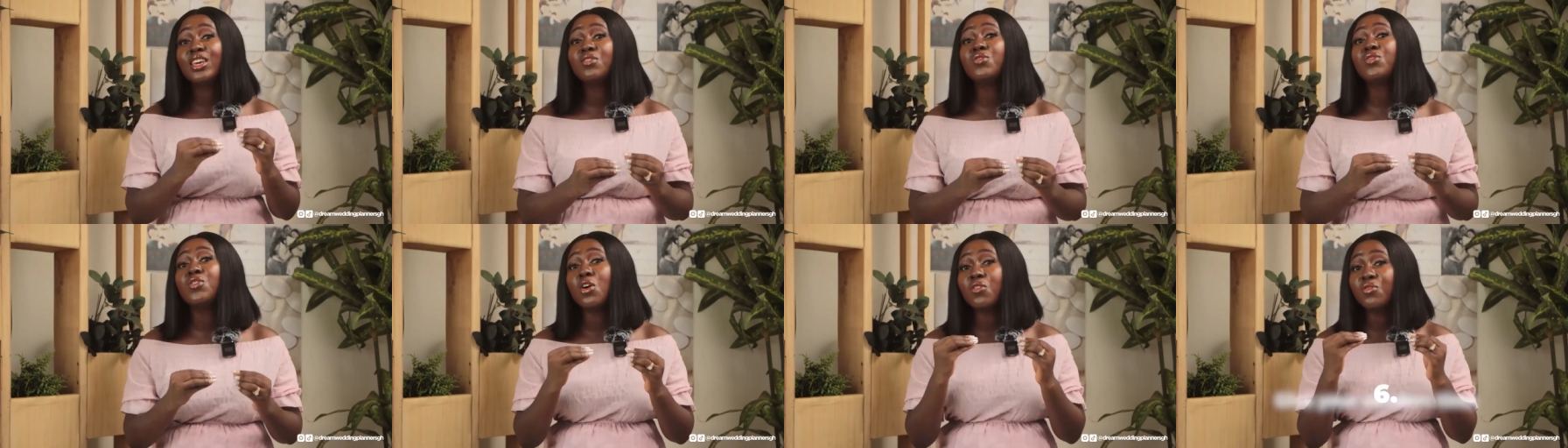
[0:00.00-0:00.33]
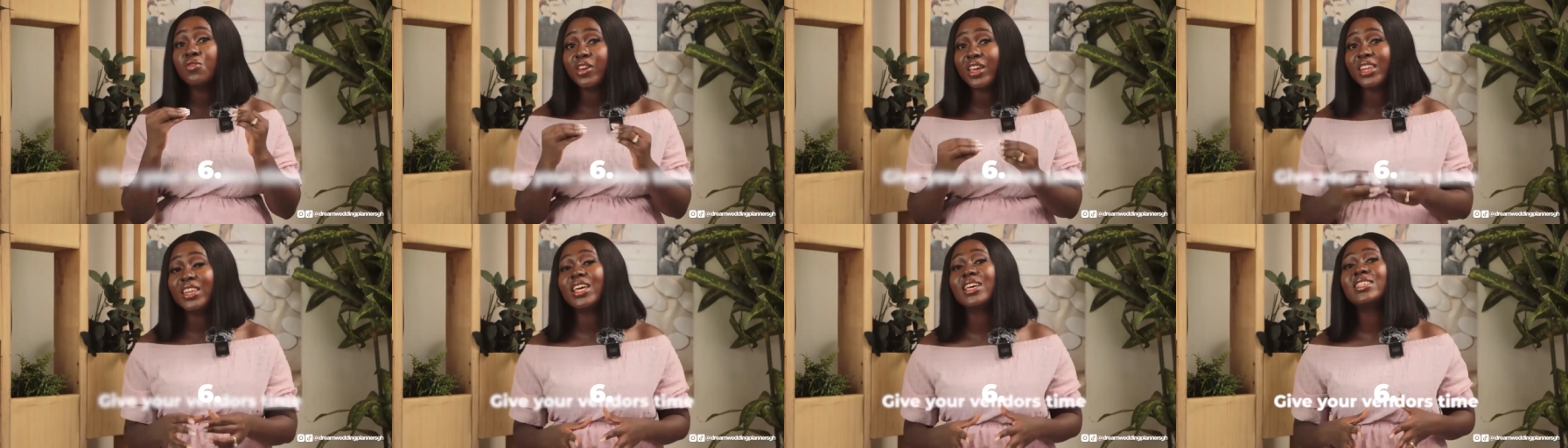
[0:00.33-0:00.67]
give your
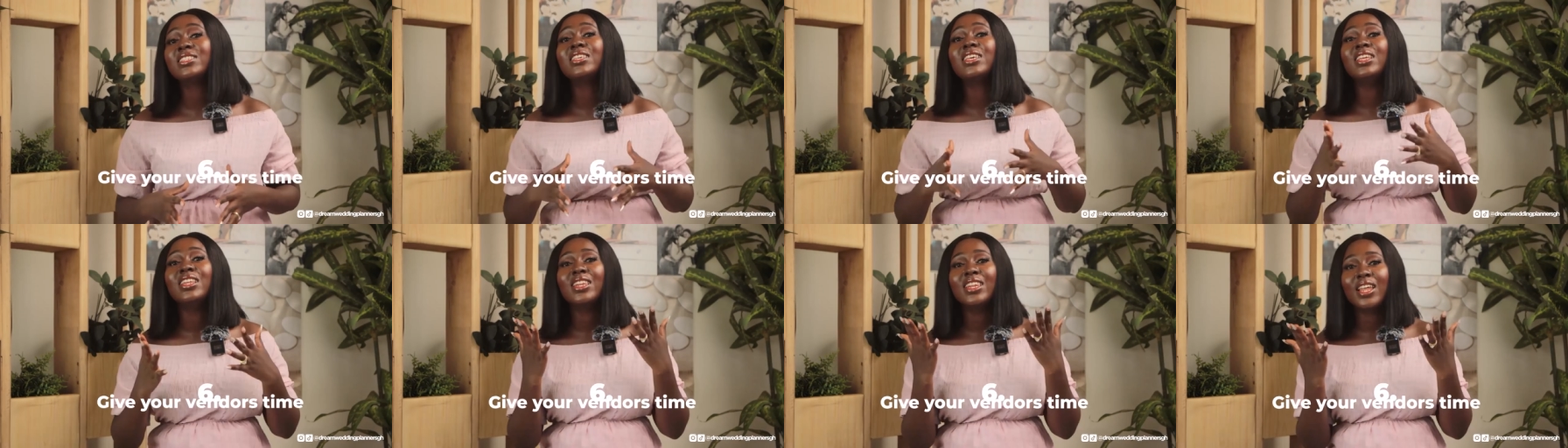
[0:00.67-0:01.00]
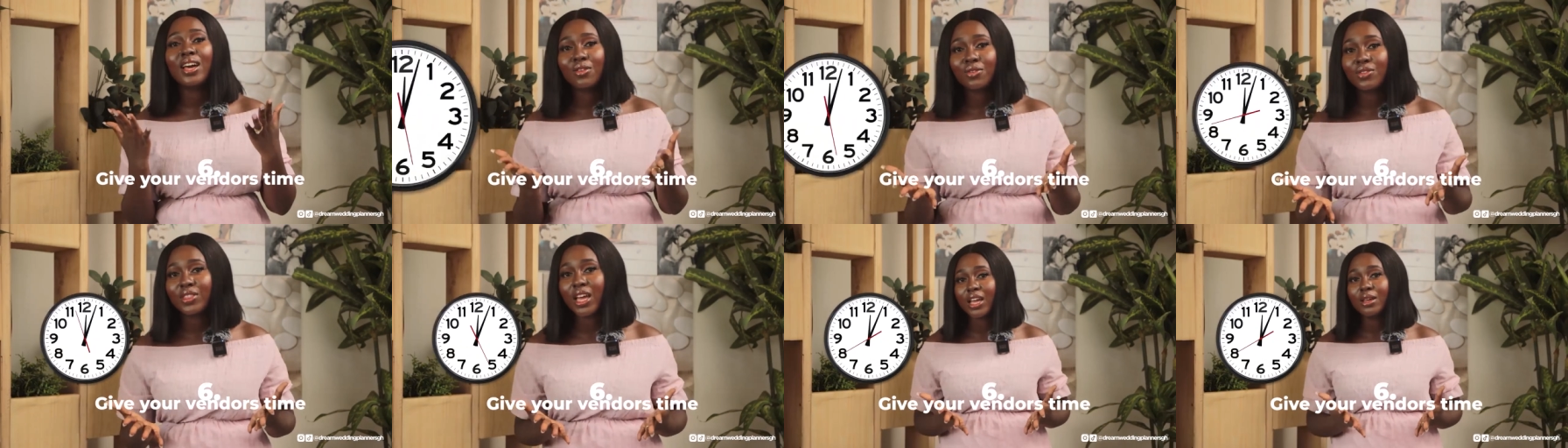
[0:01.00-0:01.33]
vendors
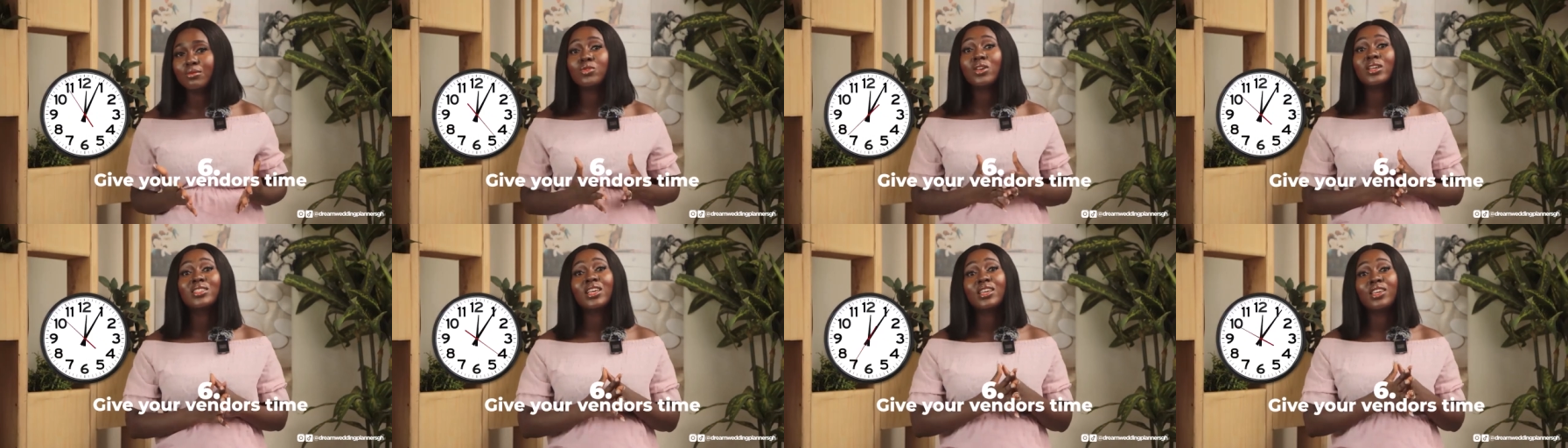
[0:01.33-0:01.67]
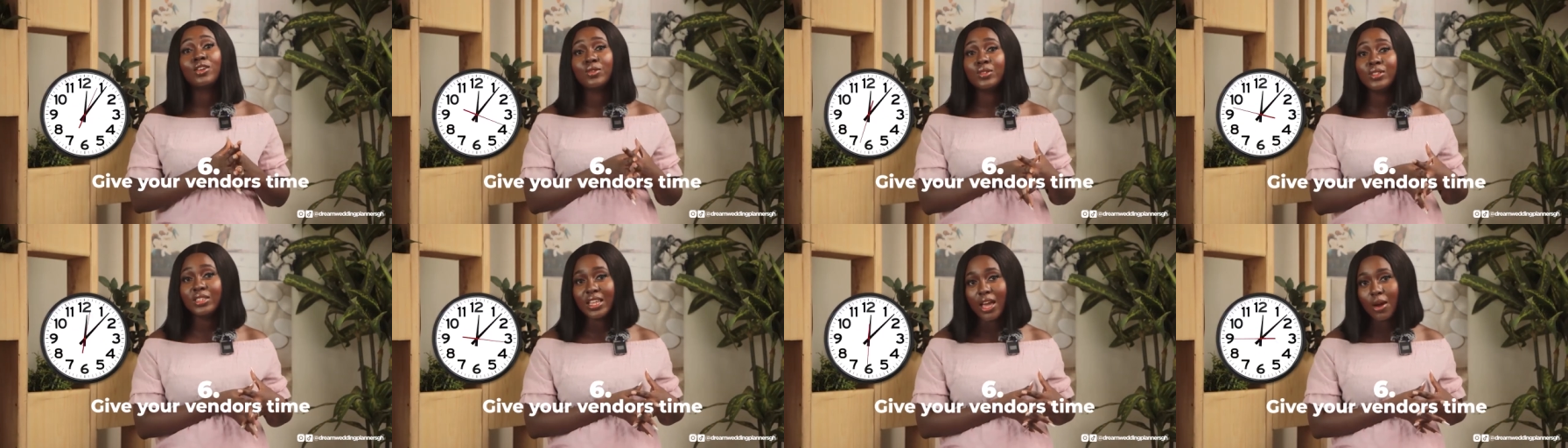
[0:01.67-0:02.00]
enough time to
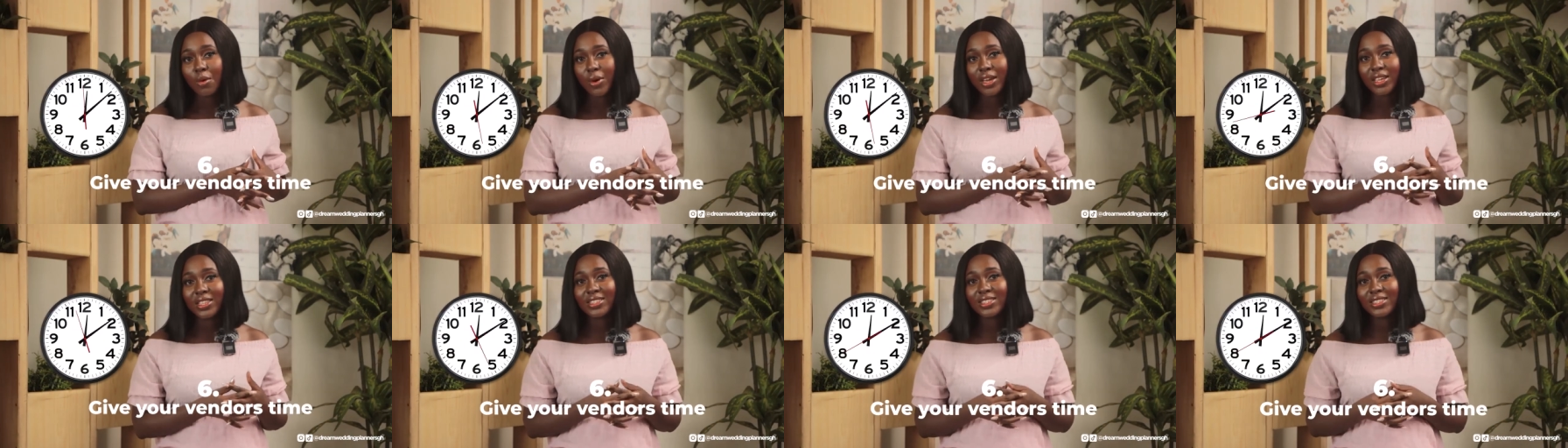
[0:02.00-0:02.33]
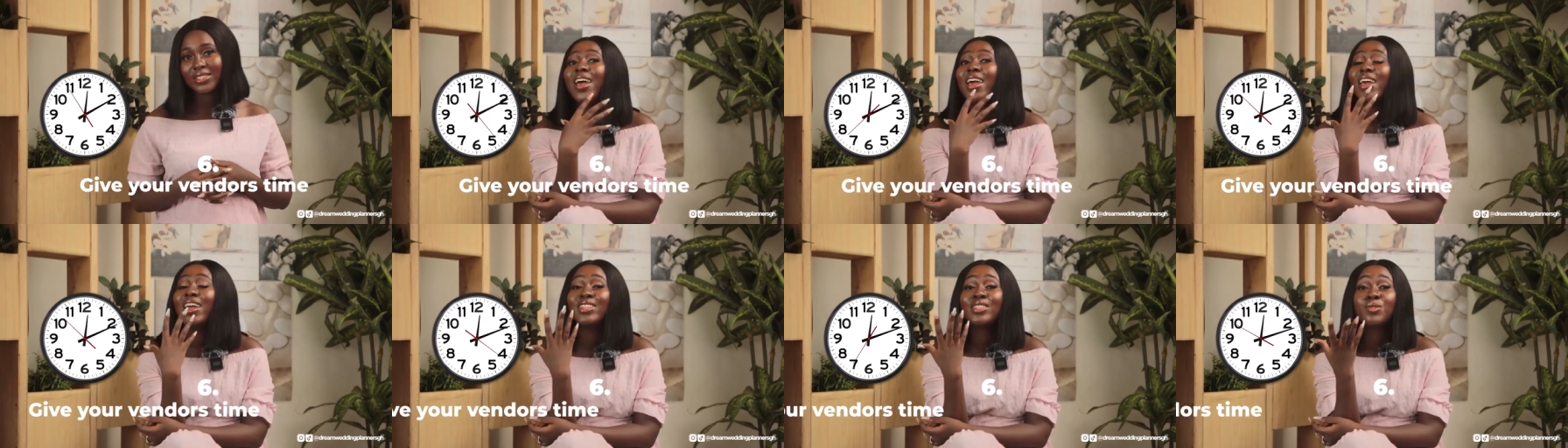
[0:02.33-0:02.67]
execute their works
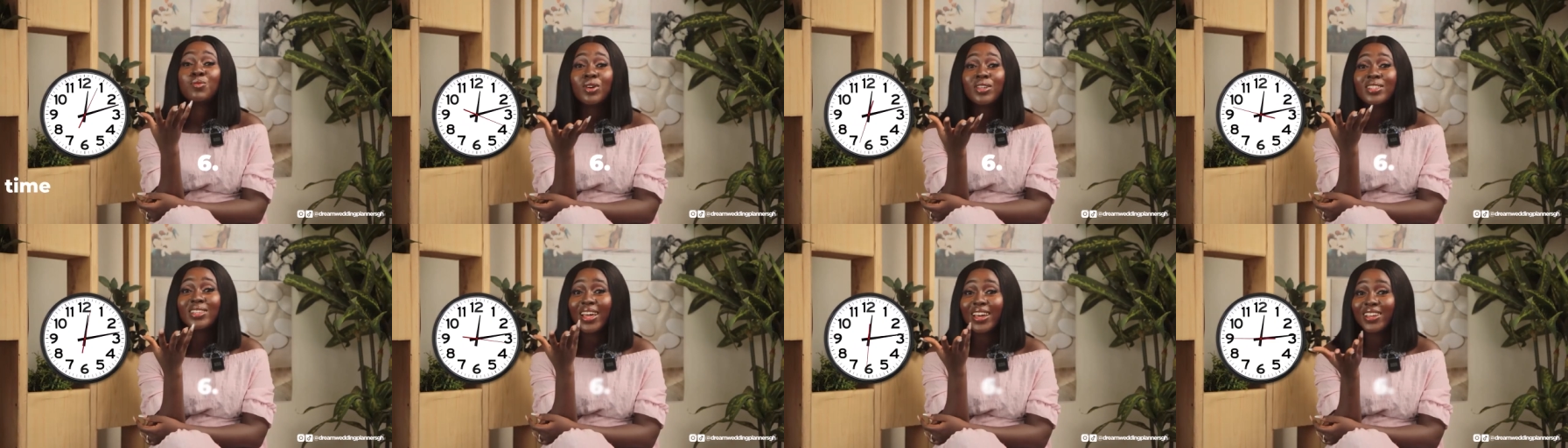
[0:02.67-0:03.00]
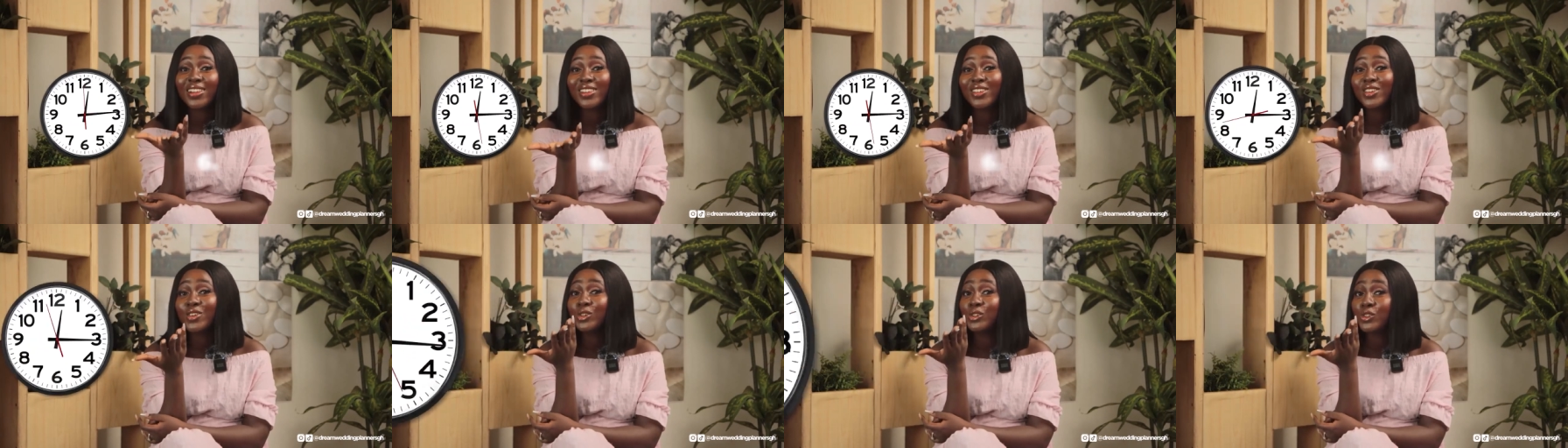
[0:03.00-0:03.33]
it's most
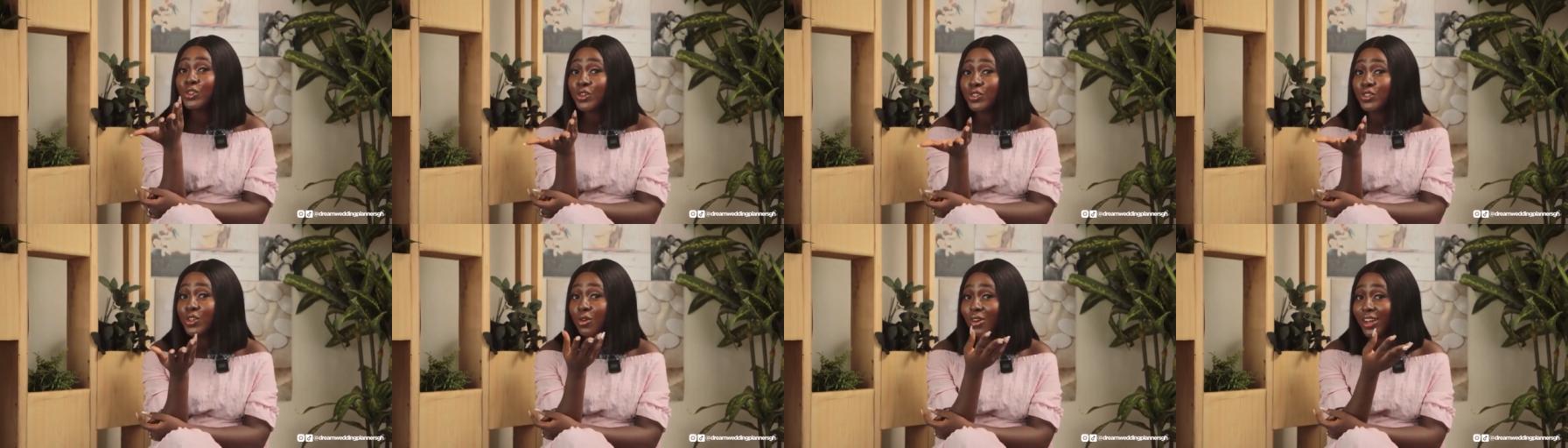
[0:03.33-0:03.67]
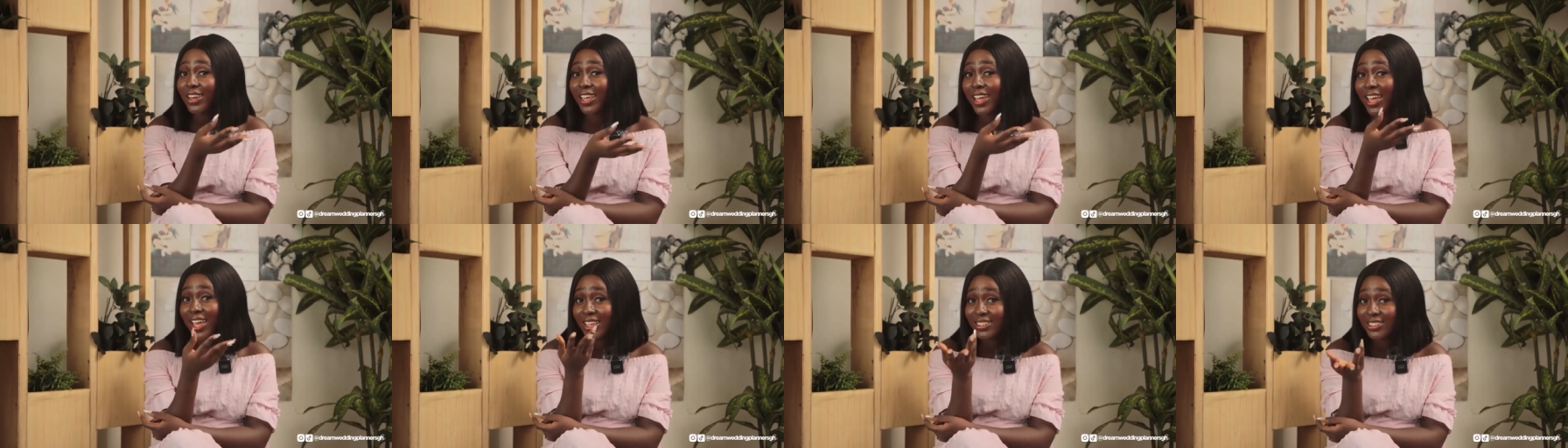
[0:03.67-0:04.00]
likely you chose your
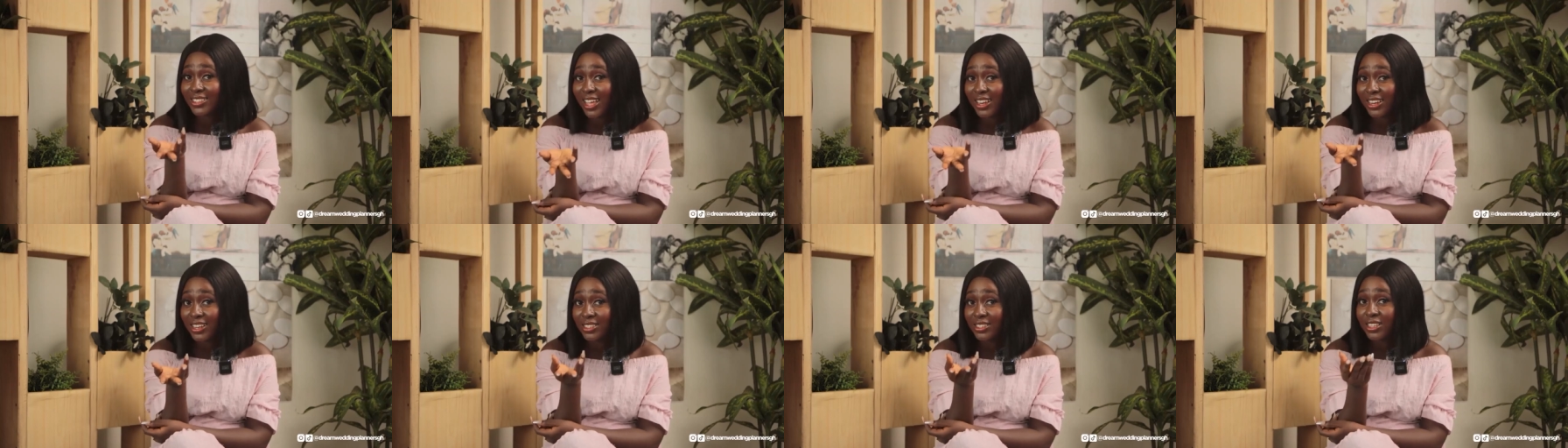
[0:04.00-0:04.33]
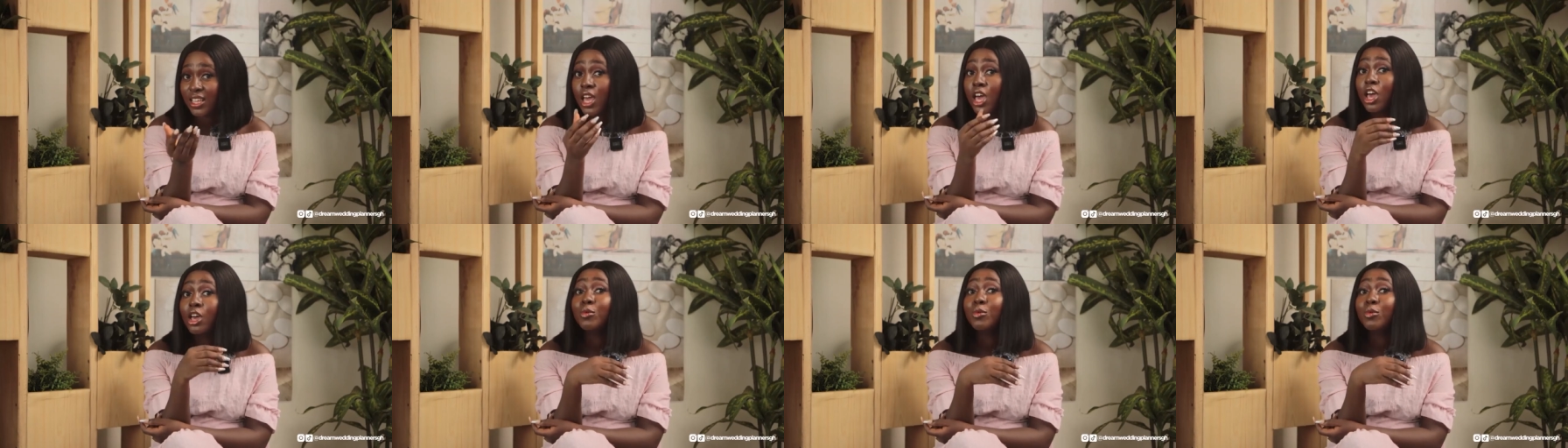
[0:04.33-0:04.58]
wedding hairstylist